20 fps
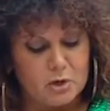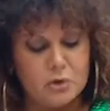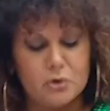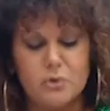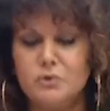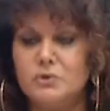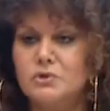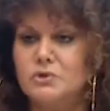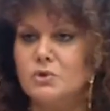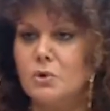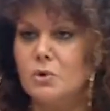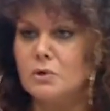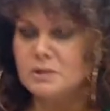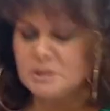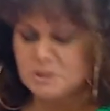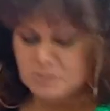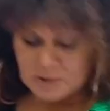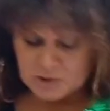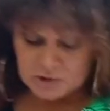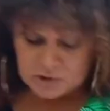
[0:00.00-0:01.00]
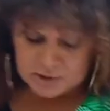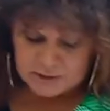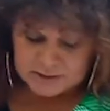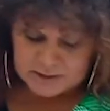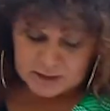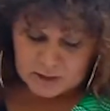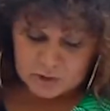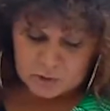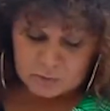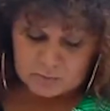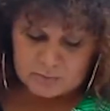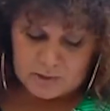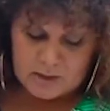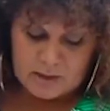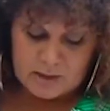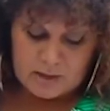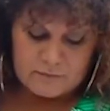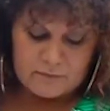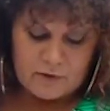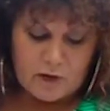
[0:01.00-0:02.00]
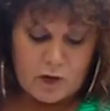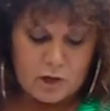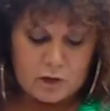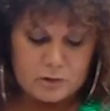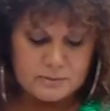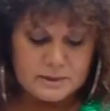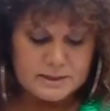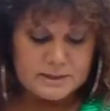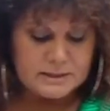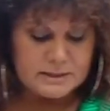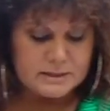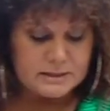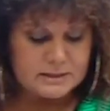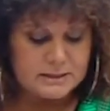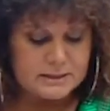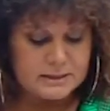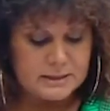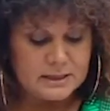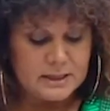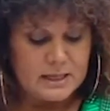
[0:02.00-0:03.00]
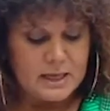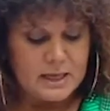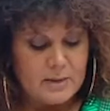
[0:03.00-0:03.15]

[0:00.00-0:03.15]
who sought specialist help for homelessness